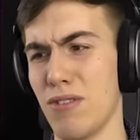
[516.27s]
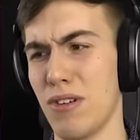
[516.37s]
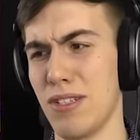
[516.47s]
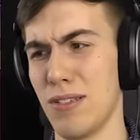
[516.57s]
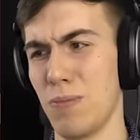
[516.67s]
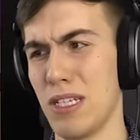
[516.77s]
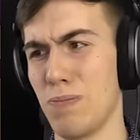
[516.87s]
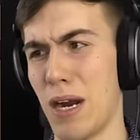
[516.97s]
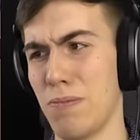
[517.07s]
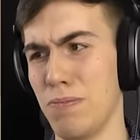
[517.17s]
noises, please,
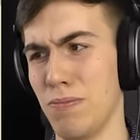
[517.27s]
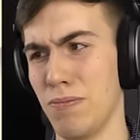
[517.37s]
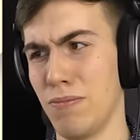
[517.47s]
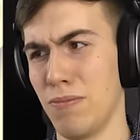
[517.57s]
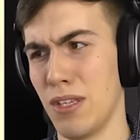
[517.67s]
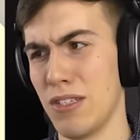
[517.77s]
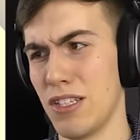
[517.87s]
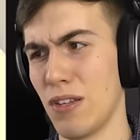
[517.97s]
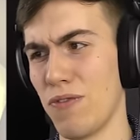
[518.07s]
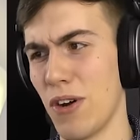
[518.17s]
Barb. Is
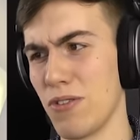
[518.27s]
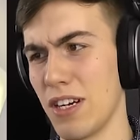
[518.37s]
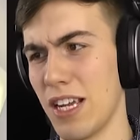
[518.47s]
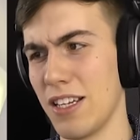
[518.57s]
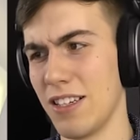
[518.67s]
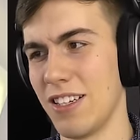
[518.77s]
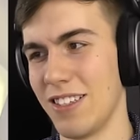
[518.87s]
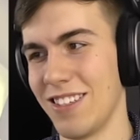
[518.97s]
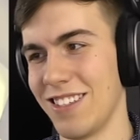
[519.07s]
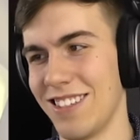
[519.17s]
this the phone ringing?
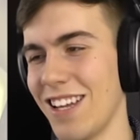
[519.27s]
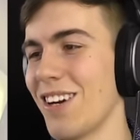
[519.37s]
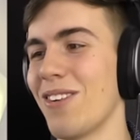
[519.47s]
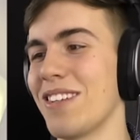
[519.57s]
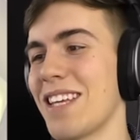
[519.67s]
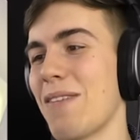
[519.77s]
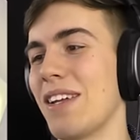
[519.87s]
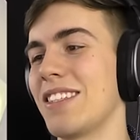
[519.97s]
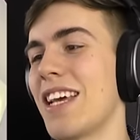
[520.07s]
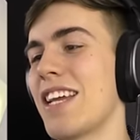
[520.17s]
I don't know what's
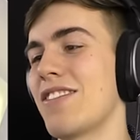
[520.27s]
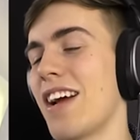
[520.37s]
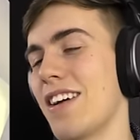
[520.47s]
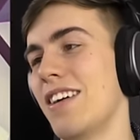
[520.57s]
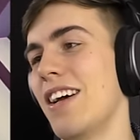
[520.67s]
happening. Sandra,